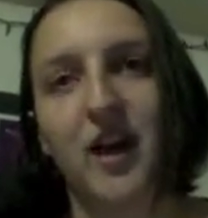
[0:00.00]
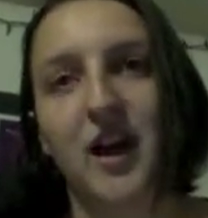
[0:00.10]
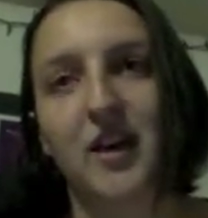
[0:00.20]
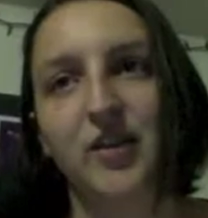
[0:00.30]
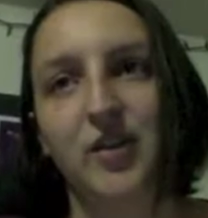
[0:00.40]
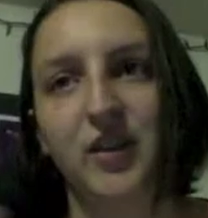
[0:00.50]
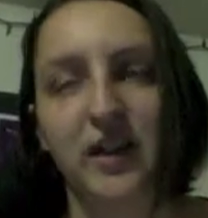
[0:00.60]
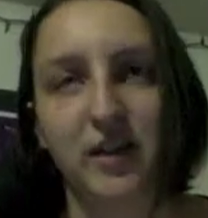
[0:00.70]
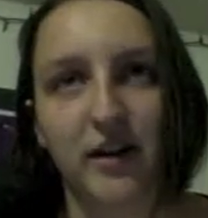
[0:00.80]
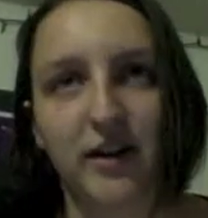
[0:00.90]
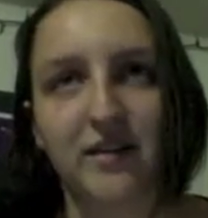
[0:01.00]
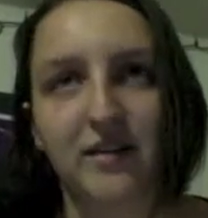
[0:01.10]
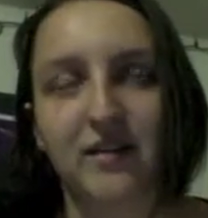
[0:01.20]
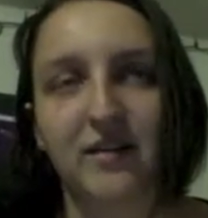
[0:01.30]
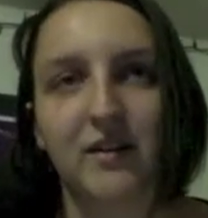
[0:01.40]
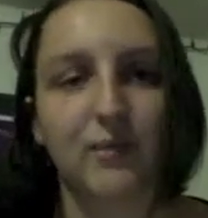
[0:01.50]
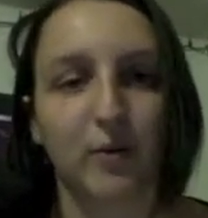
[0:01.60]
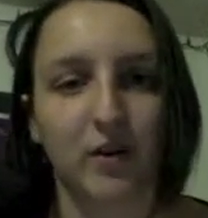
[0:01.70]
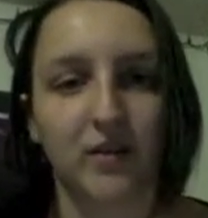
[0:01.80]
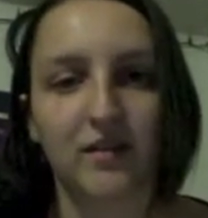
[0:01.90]
You could hear it, of
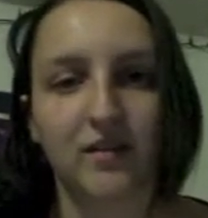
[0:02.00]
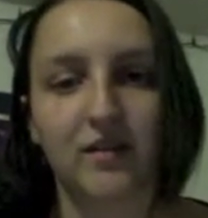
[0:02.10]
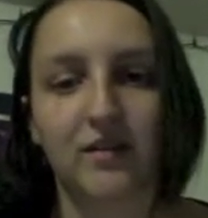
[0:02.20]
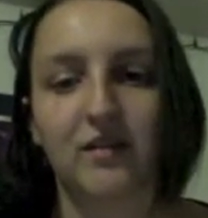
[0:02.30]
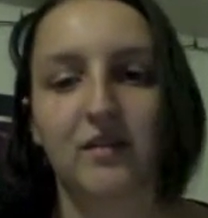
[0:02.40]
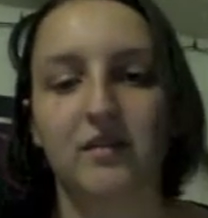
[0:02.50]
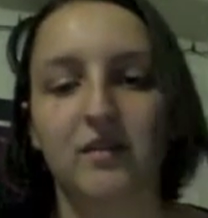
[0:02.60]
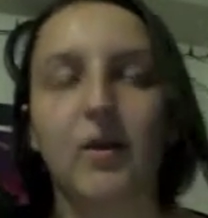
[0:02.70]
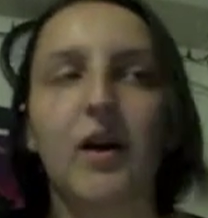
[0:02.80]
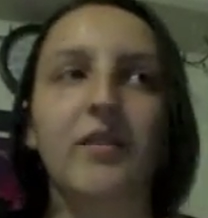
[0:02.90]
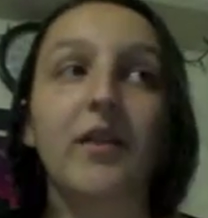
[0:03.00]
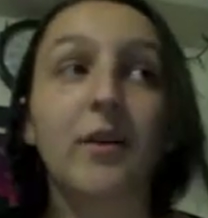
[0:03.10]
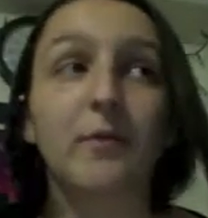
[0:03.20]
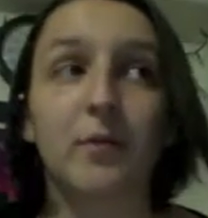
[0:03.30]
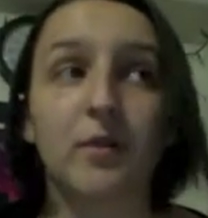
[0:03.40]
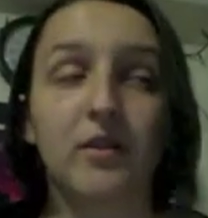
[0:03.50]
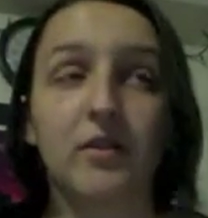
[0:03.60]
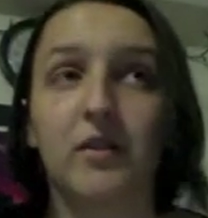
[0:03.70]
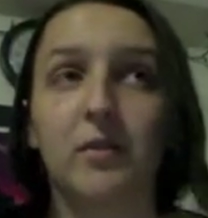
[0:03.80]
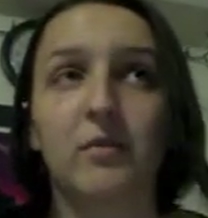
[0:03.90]
course. Well, not of course.
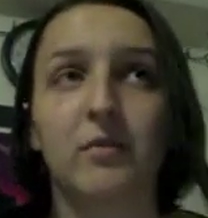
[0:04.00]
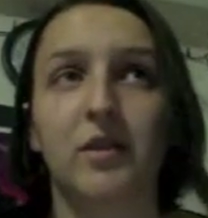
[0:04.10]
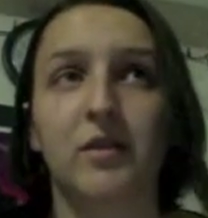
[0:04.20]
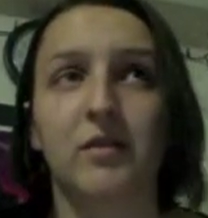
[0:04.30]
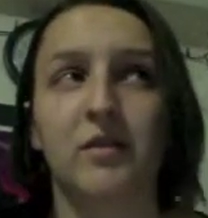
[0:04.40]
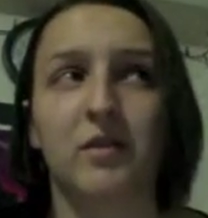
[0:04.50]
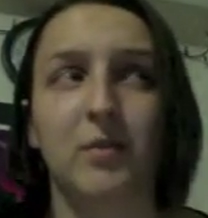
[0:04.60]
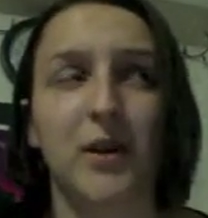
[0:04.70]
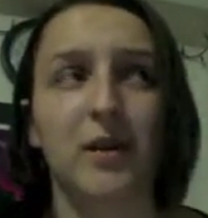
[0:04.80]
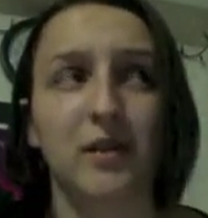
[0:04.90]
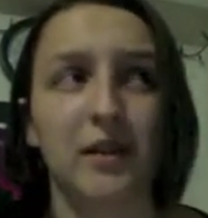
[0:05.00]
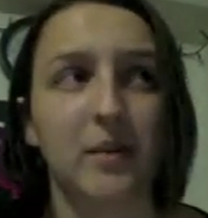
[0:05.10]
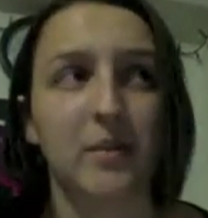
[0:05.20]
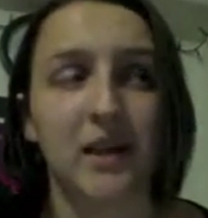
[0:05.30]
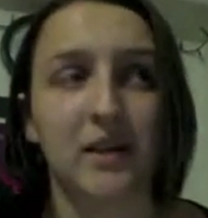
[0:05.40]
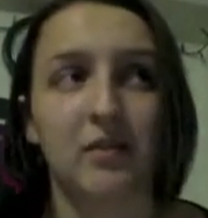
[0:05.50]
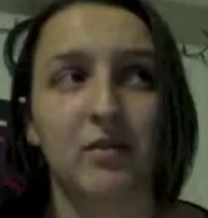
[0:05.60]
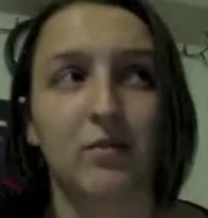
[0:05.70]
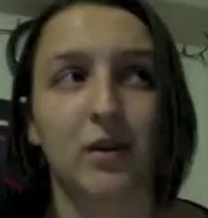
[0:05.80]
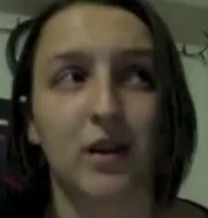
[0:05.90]
There's apparently a piece
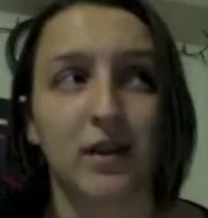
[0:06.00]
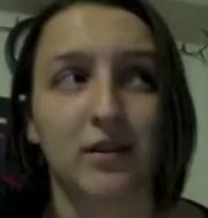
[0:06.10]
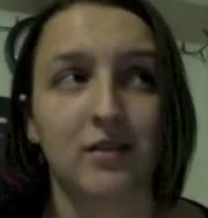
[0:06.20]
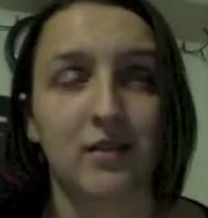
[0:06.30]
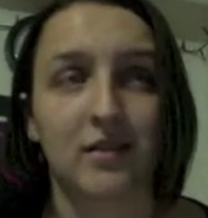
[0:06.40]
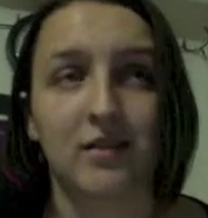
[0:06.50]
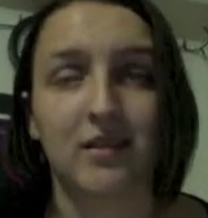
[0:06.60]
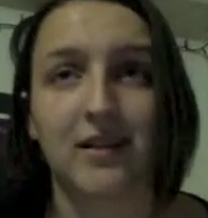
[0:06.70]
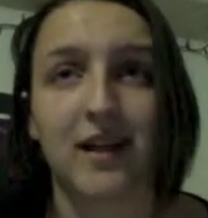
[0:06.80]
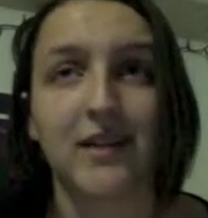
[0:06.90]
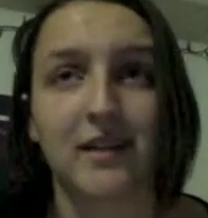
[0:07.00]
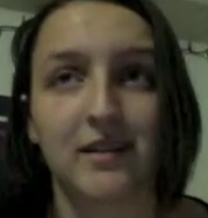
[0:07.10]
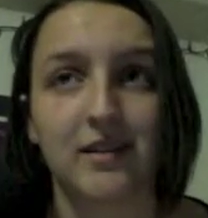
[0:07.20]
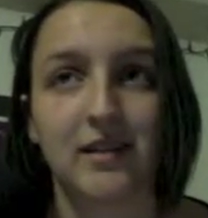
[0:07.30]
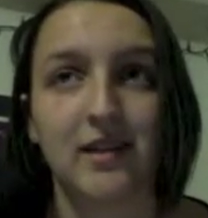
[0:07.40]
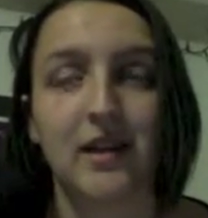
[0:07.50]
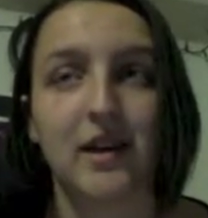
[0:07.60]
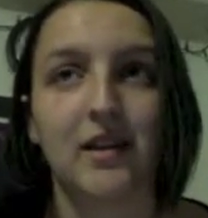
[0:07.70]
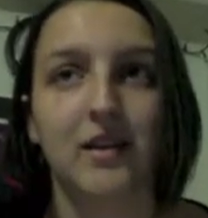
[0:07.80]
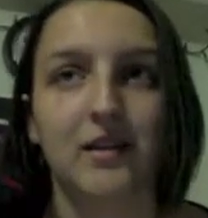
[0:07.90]
where it's just silence.
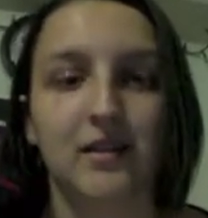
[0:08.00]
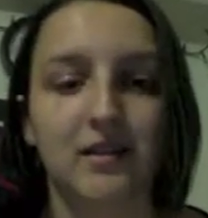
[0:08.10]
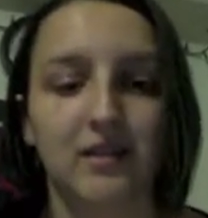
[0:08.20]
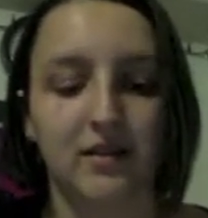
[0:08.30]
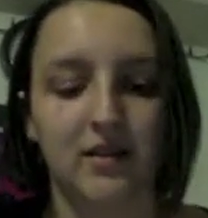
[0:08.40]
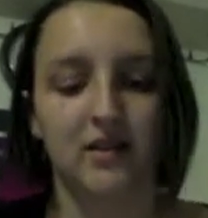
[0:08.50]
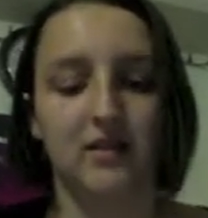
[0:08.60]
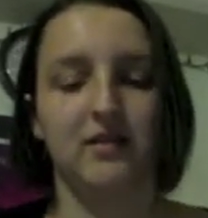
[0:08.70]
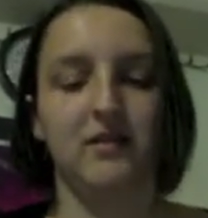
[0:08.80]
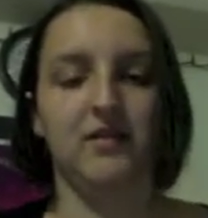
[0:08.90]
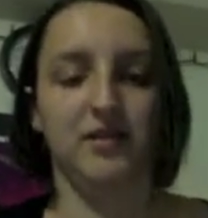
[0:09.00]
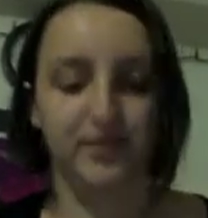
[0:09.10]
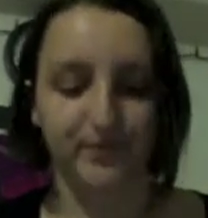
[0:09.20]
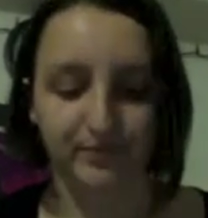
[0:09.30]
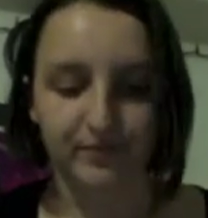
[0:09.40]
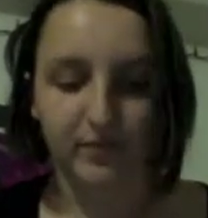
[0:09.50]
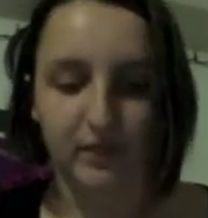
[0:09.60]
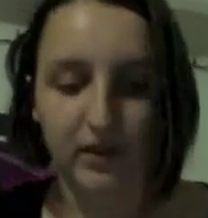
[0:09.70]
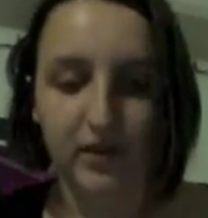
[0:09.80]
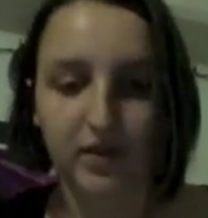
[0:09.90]
The
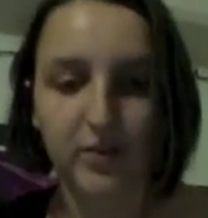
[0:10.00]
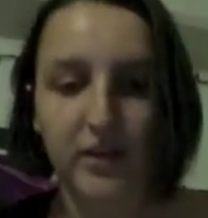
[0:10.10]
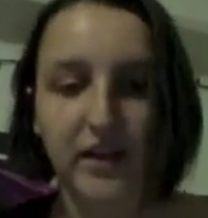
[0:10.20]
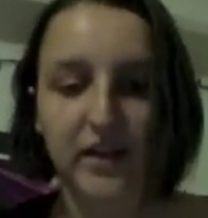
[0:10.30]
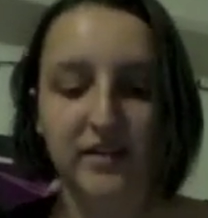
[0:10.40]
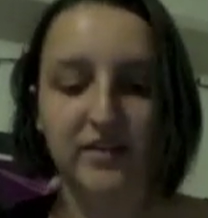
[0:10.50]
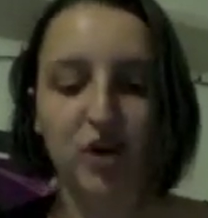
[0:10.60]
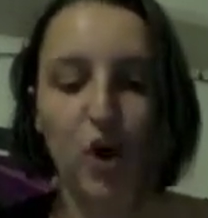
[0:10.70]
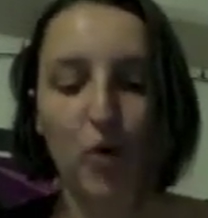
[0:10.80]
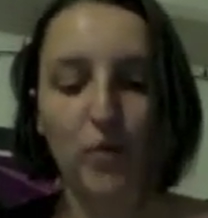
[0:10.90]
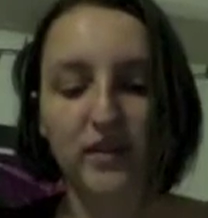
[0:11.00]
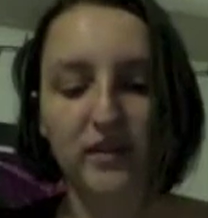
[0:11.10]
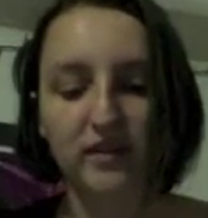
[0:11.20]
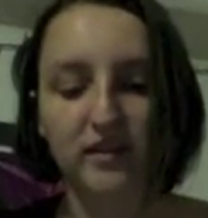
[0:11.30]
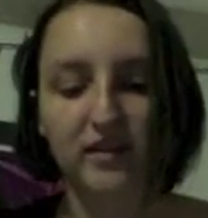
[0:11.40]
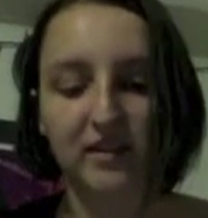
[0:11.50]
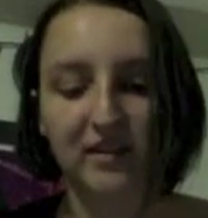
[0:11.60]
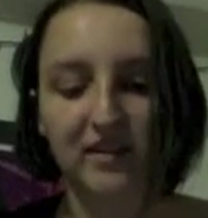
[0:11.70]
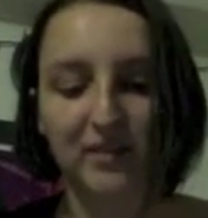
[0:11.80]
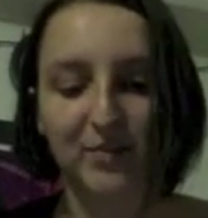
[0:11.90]
pianist opens
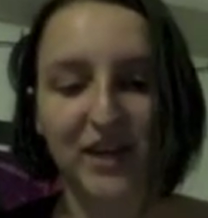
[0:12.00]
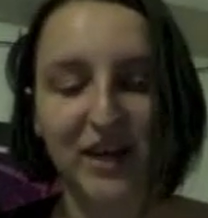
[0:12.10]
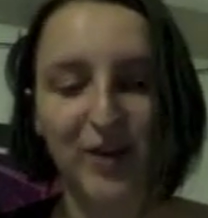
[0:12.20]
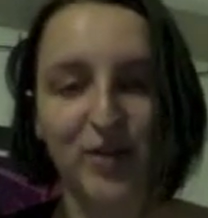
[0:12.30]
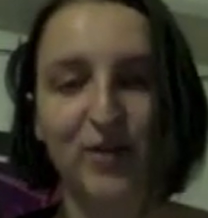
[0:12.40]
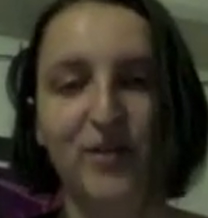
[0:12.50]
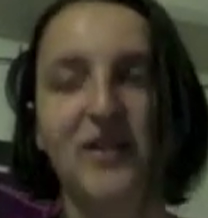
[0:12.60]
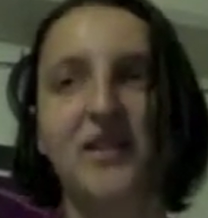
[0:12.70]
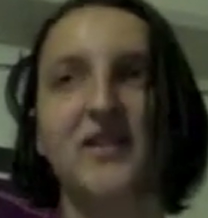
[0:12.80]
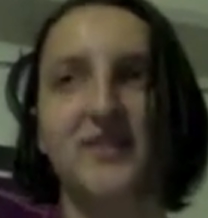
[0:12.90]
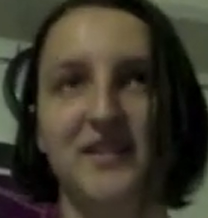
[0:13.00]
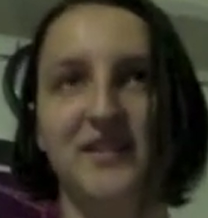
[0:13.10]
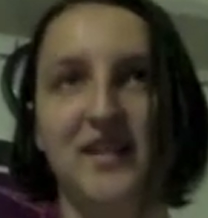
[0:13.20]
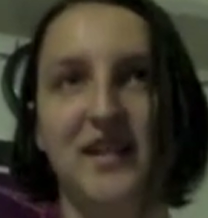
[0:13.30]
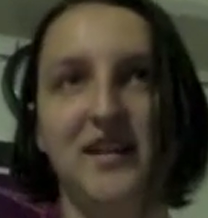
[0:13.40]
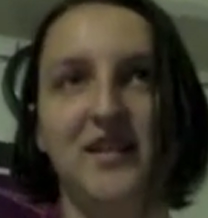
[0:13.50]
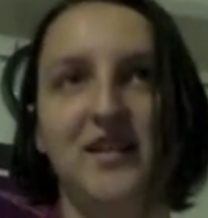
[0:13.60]
the piano sits there